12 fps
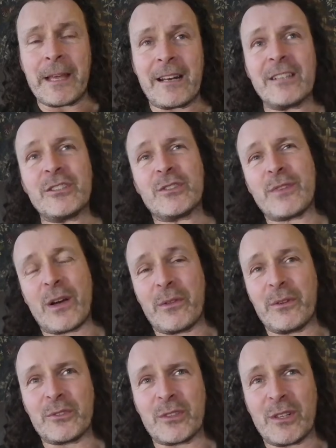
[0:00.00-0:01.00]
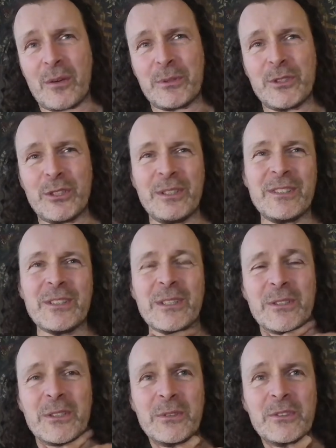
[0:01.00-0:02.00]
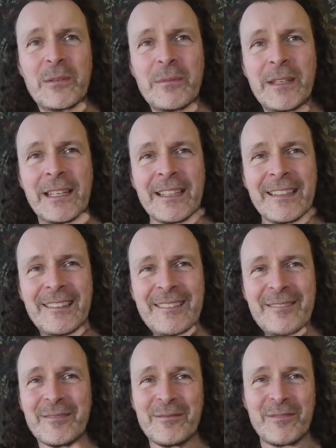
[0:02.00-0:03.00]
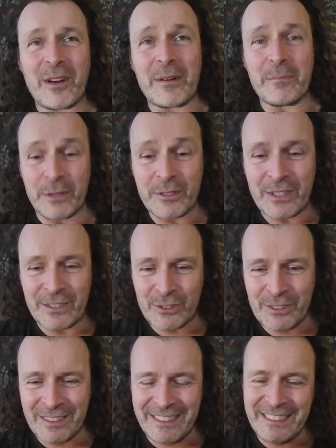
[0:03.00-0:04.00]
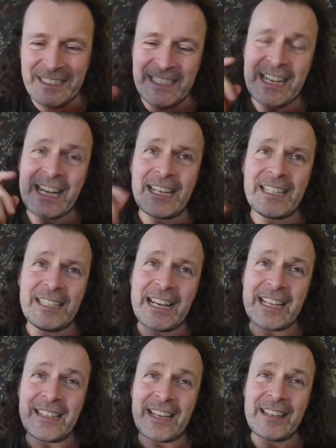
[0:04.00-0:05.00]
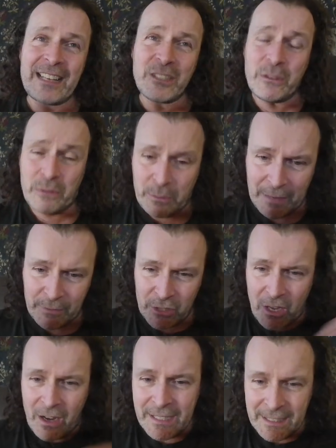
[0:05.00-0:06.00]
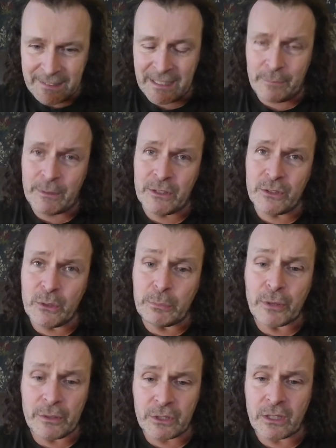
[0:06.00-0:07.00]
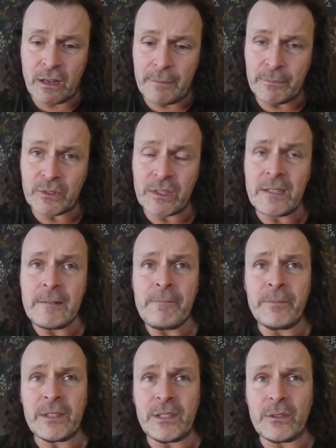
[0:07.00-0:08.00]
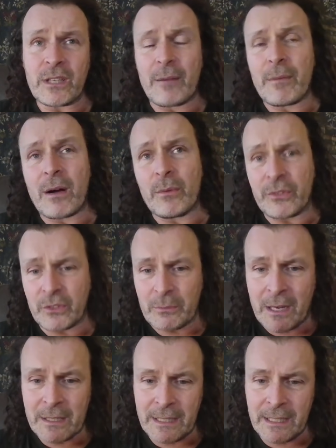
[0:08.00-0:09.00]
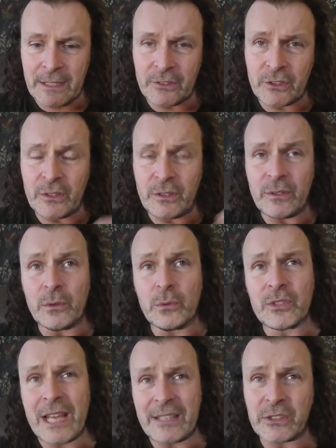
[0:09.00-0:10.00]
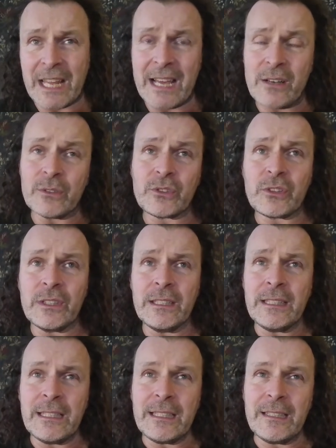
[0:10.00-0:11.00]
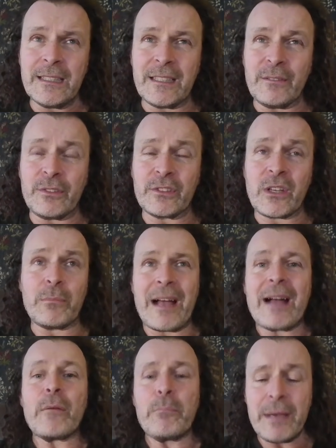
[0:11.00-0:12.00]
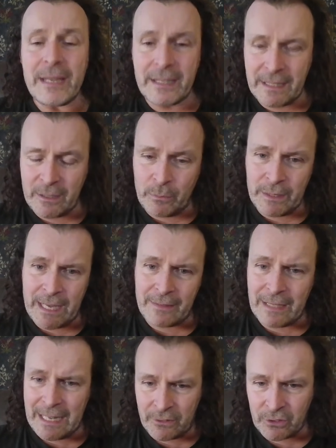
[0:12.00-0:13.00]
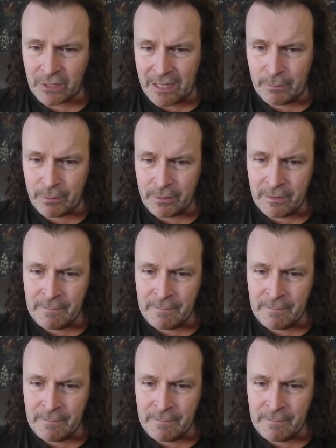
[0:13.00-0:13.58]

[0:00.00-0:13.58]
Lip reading: I just felt there was an opportunity to do something very British. And then you have a tiny team and you do prototypes. You come up with some ideas. You test out, for example, how big can we get the landscape?